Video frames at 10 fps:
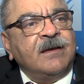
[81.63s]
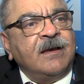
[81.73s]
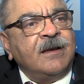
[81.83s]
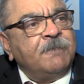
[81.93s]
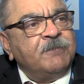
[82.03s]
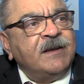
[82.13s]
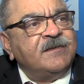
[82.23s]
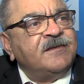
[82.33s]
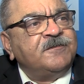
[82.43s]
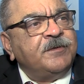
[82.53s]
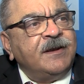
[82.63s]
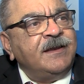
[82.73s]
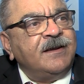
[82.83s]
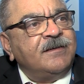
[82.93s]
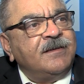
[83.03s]
Um, it, it's
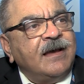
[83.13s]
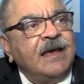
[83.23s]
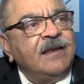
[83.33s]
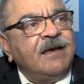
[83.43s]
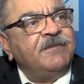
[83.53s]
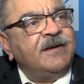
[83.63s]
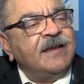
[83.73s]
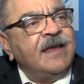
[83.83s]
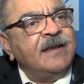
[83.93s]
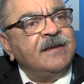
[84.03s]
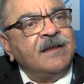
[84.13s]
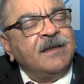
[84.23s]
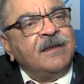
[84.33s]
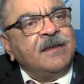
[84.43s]
brilliant. I love it, and